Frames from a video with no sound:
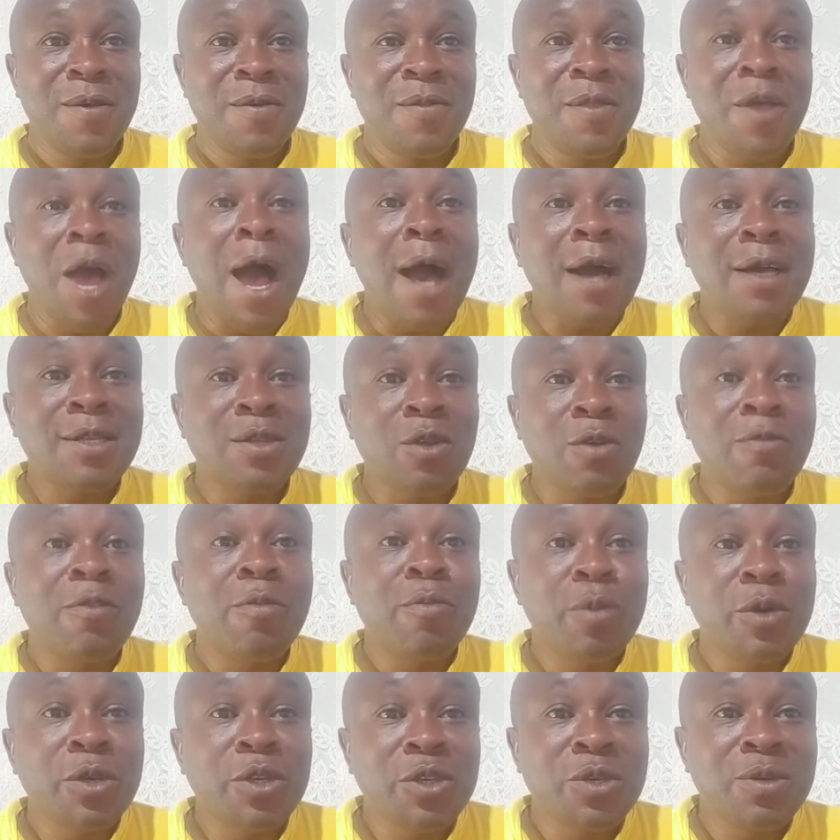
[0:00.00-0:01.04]
acts of
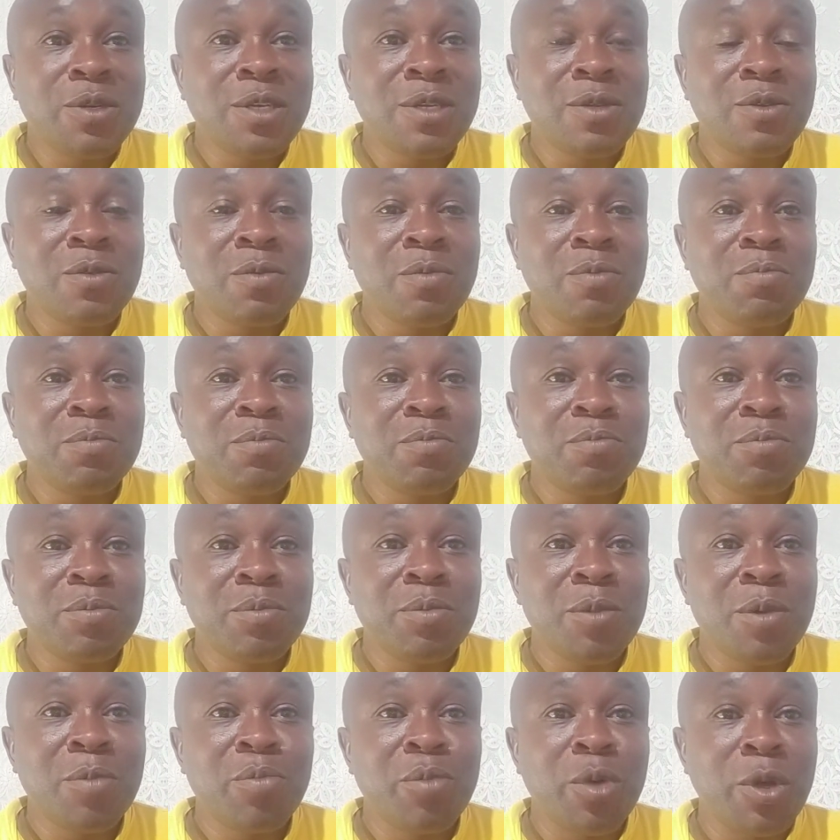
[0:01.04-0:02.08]
opportunism,
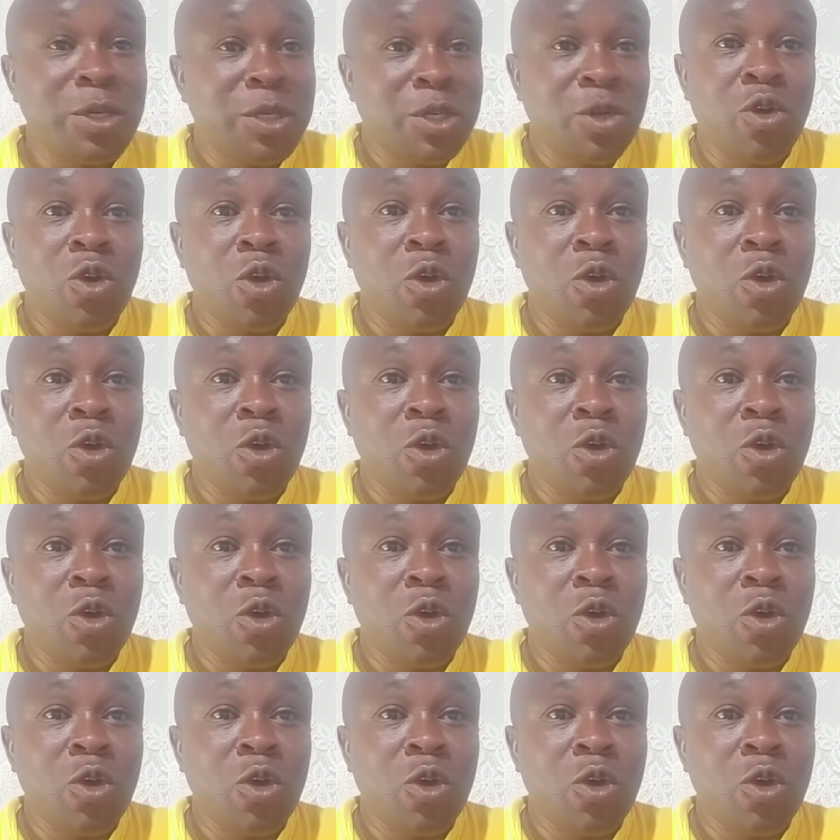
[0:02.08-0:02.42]
political